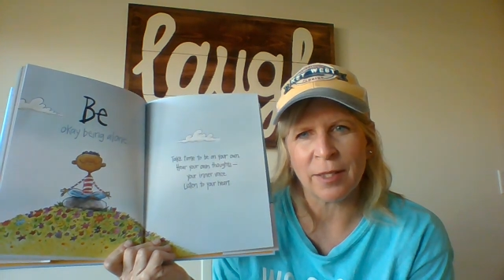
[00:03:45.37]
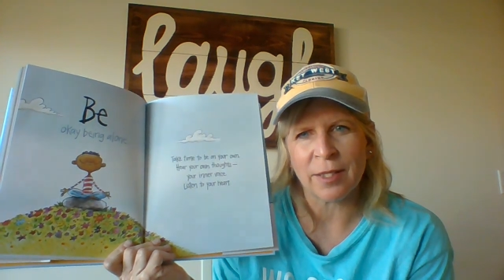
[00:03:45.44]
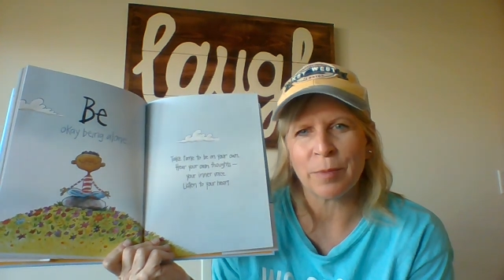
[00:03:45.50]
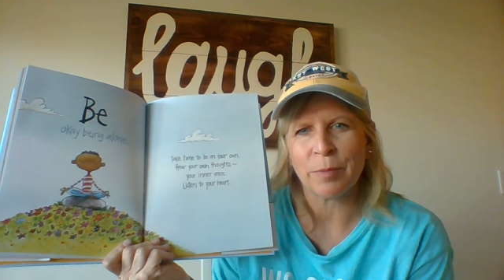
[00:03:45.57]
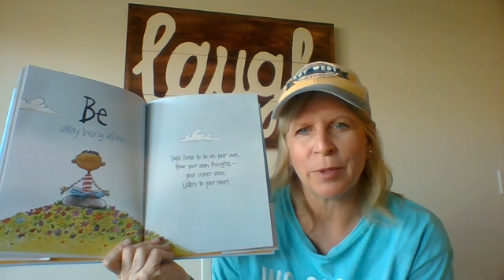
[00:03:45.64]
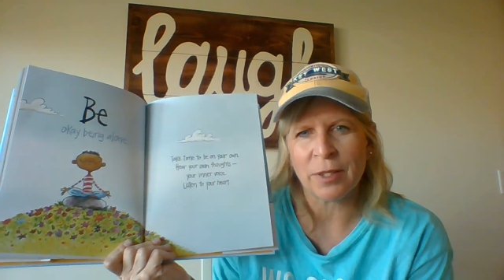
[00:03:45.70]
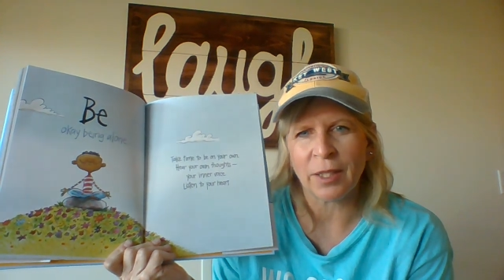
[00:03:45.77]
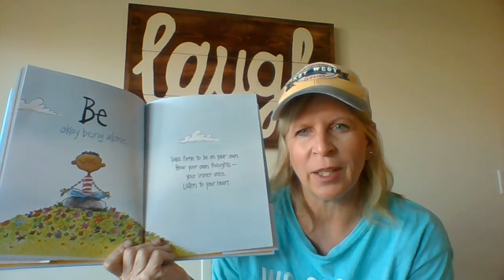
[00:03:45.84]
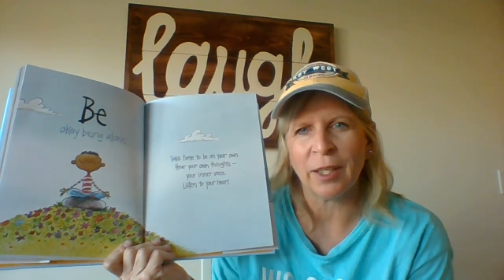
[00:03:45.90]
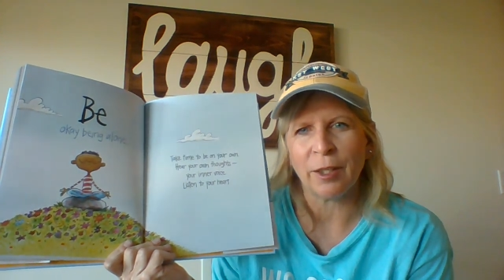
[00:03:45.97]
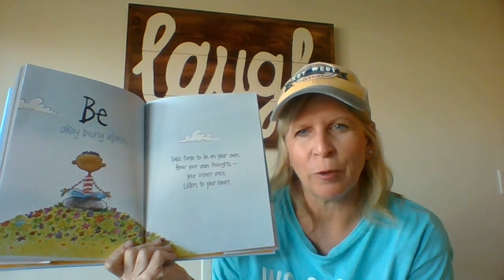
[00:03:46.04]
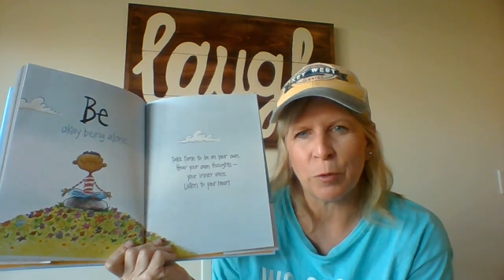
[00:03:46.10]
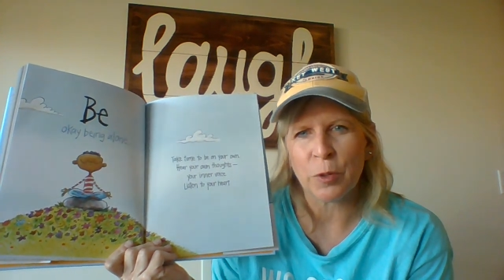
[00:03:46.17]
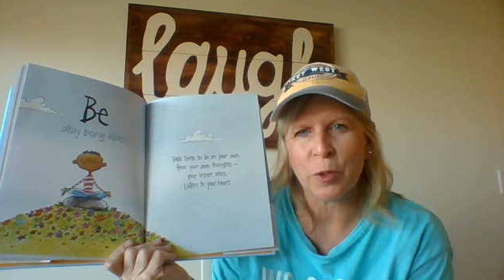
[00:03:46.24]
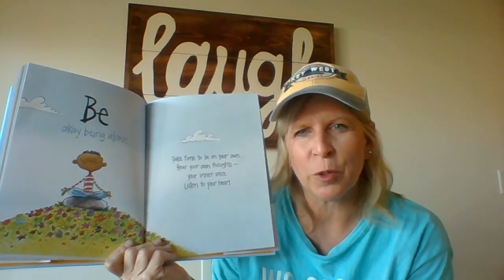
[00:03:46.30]
Hansmann to
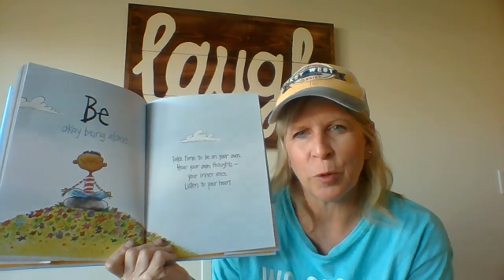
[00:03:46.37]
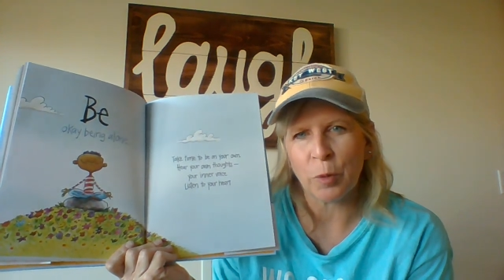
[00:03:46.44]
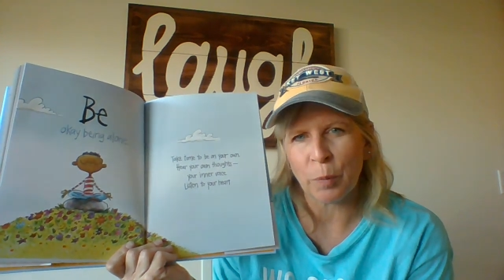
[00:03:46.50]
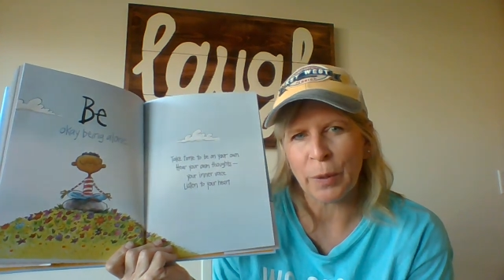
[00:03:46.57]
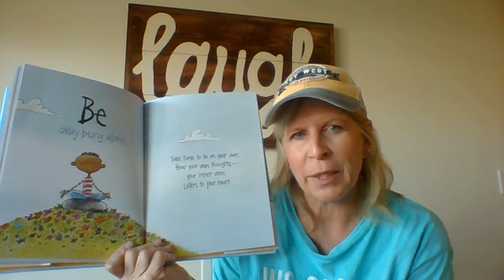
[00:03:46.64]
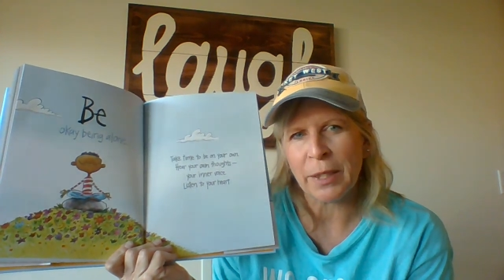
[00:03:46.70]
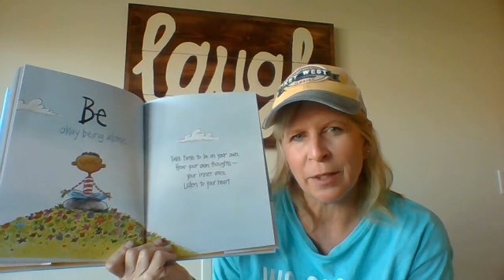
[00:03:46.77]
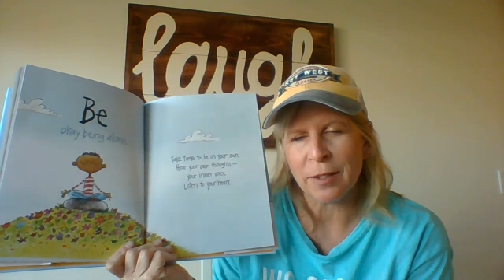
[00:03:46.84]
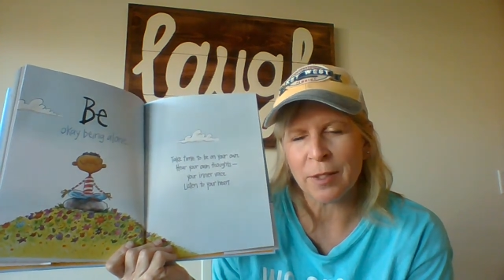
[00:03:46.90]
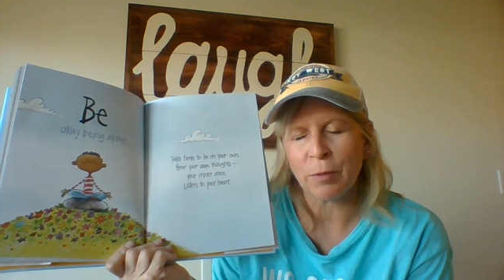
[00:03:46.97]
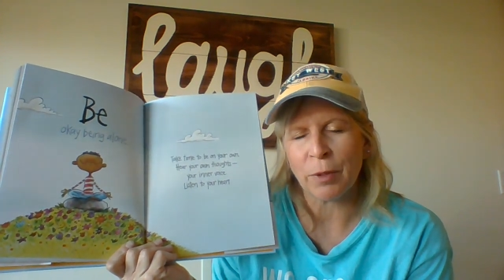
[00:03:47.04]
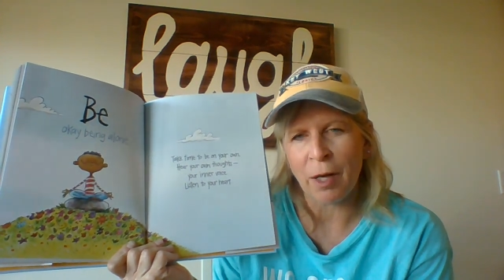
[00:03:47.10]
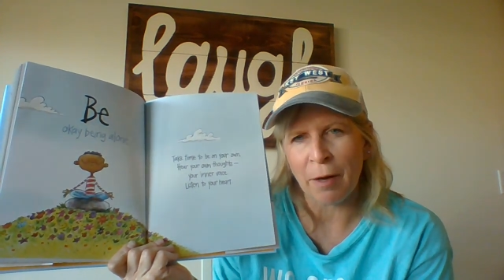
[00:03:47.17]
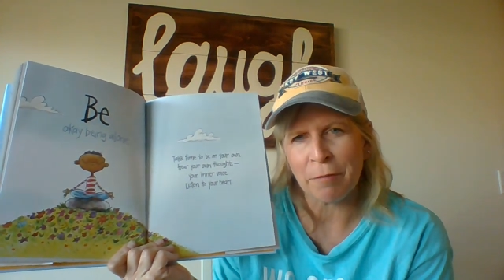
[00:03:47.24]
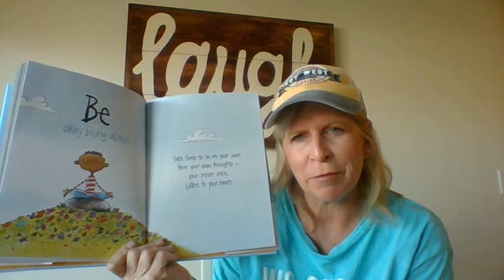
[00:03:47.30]
get used to when my kids
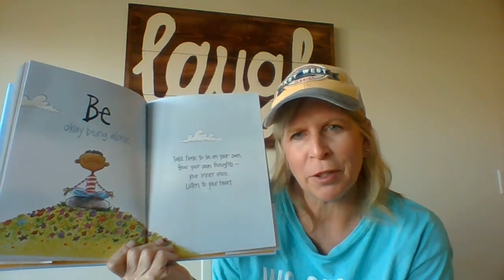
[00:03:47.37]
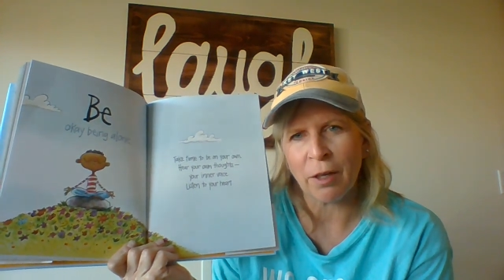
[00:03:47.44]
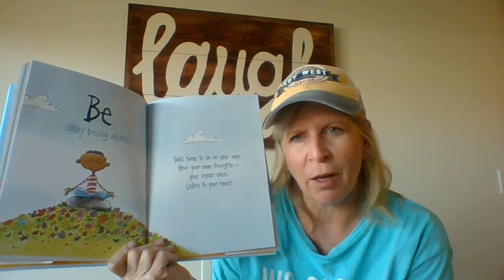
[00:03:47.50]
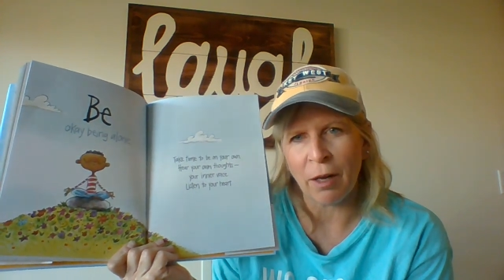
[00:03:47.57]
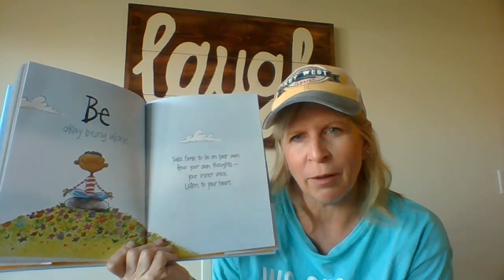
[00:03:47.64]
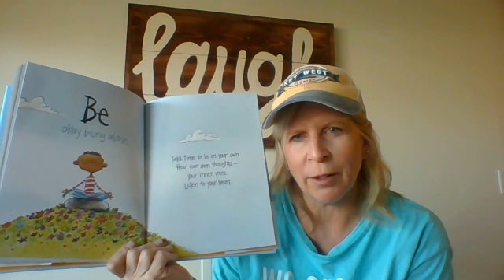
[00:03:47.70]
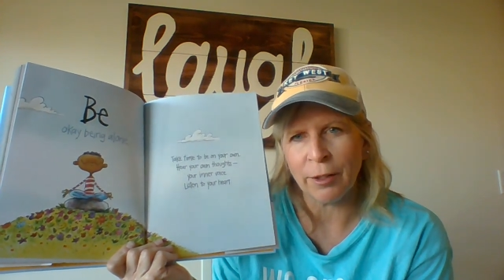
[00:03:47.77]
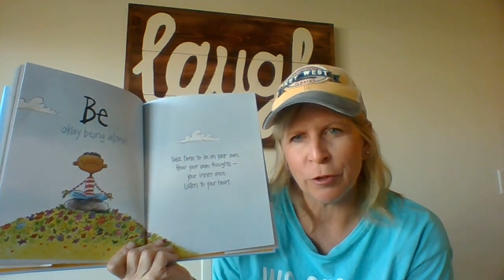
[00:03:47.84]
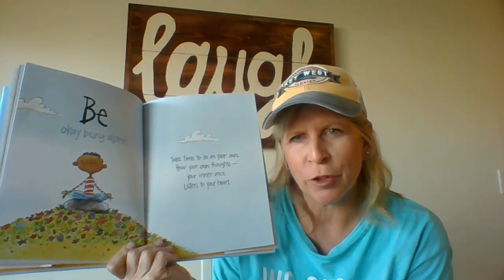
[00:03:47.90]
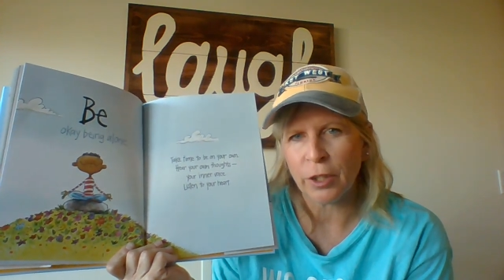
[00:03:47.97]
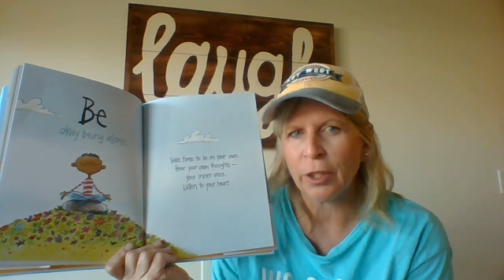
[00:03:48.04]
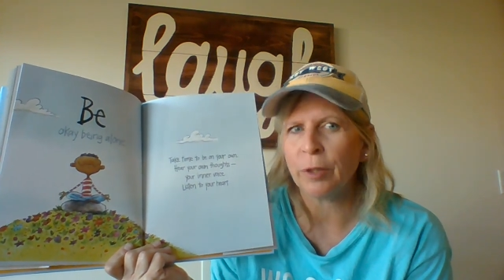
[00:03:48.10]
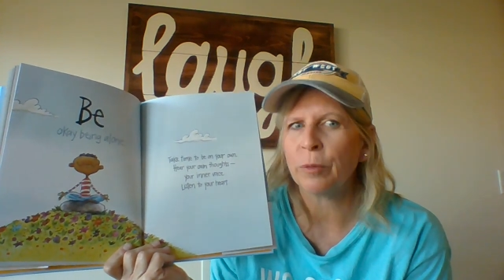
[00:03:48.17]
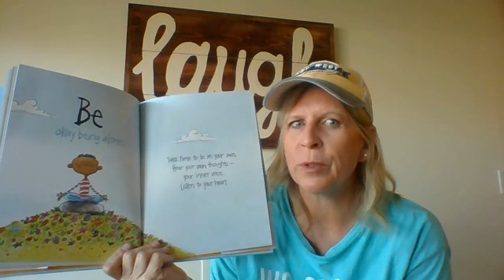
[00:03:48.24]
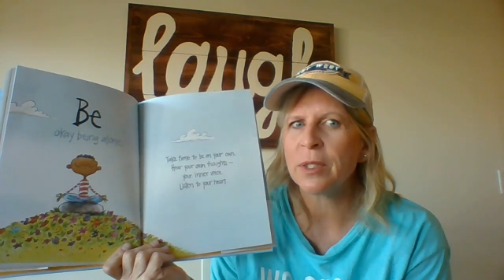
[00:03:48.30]
went off to college.
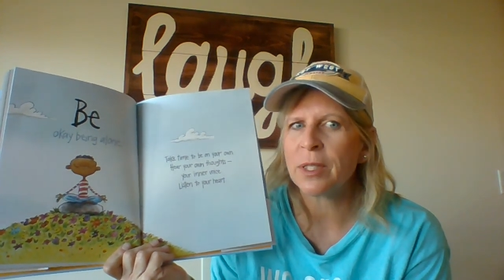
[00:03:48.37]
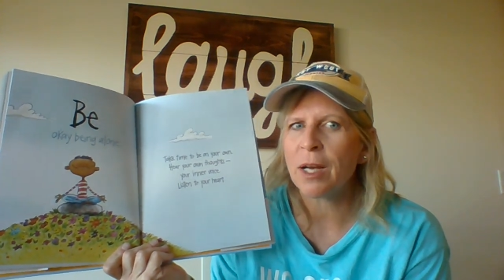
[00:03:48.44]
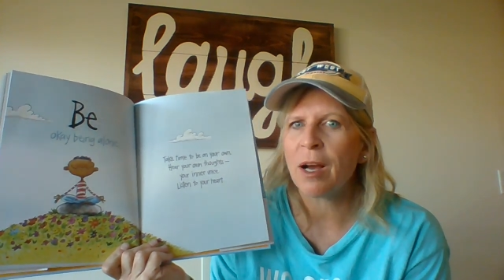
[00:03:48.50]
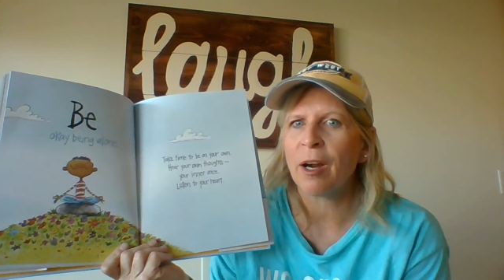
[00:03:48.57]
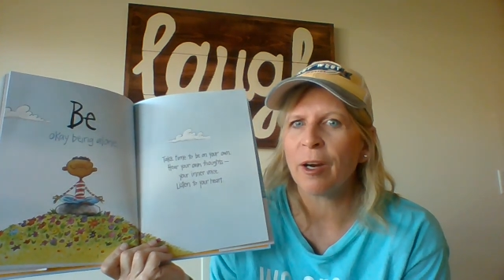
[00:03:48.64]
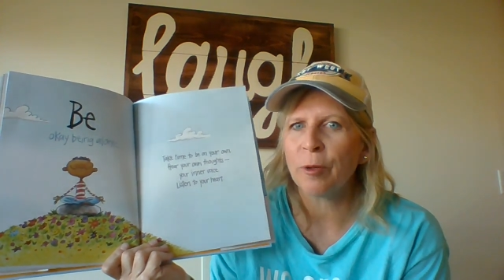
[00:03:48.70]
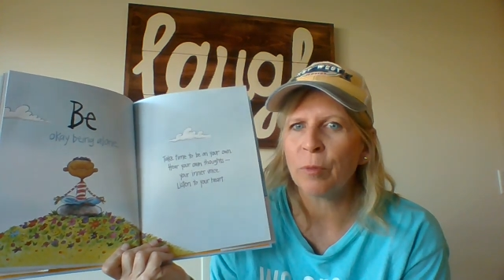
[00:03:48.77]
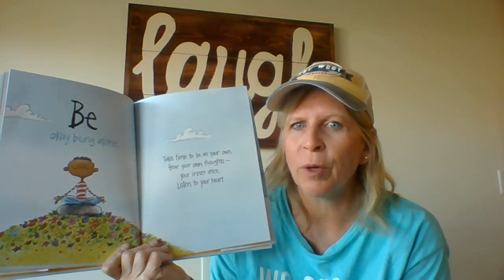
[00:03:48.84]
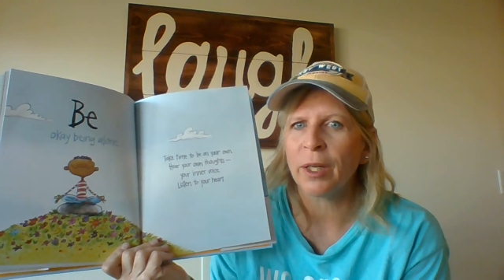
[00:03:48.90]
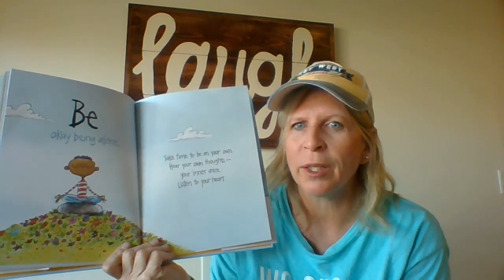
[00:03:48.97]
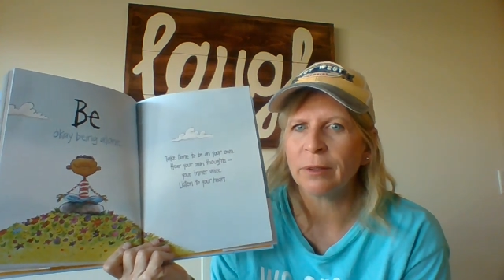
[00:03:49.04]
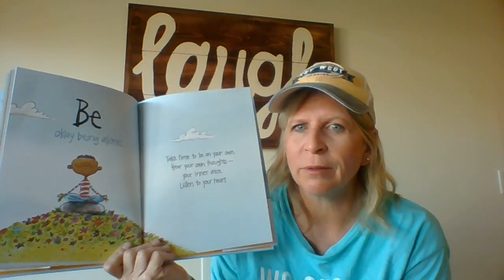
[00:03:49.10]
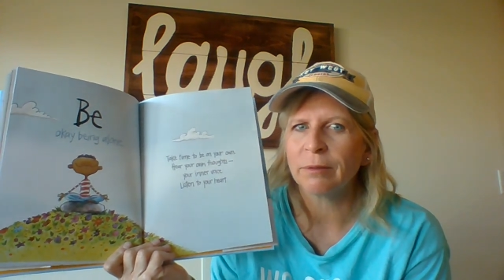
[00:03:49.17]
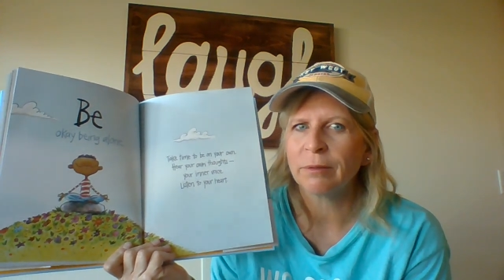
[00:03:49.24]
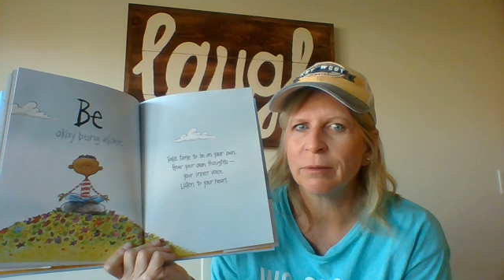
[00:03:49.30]
It was a hard
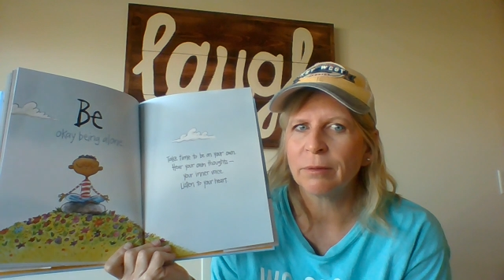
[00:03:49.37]
one.